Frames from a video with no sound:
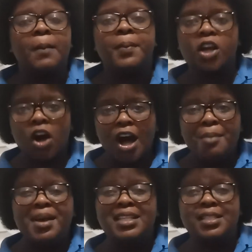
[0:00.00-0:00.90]
be
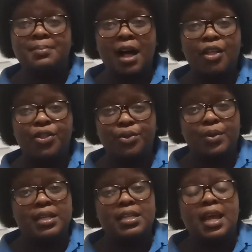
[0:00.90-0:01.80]
calm and smile through
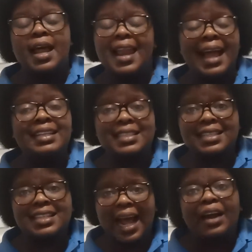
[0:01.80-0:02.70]
it. Like,
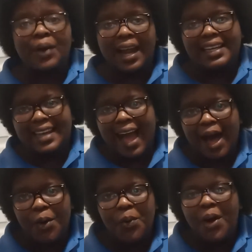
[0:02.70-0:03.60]
just like right
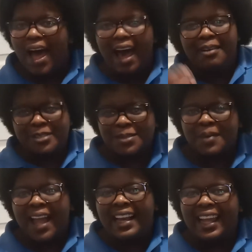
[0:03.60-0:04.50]
now, I'm
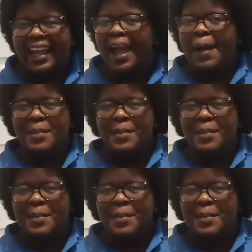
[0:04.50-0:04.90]
smiling.